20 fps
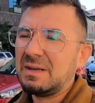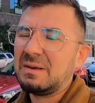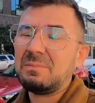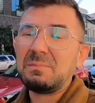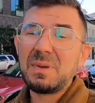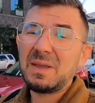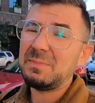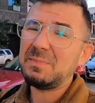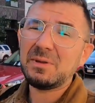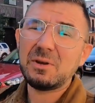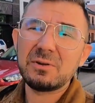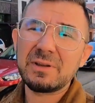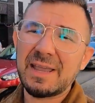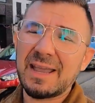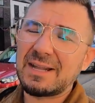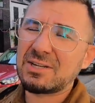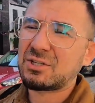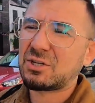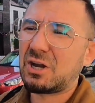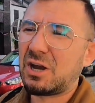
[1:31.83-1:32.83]
maybe it'll
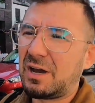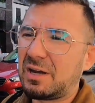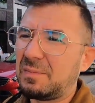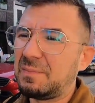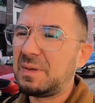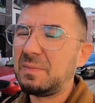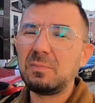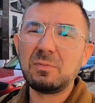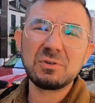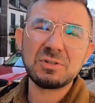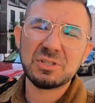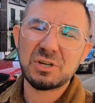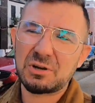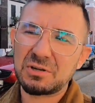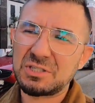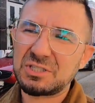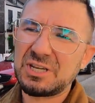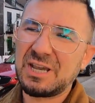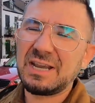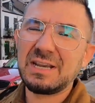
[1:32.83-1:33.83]
catch on and people will
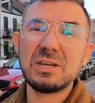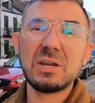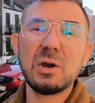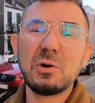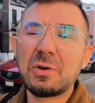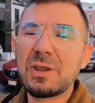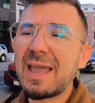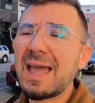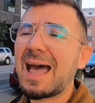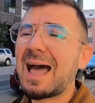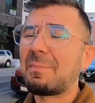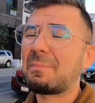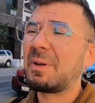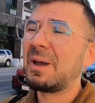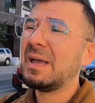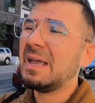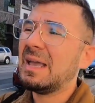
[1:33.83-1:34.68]
start saying no cap.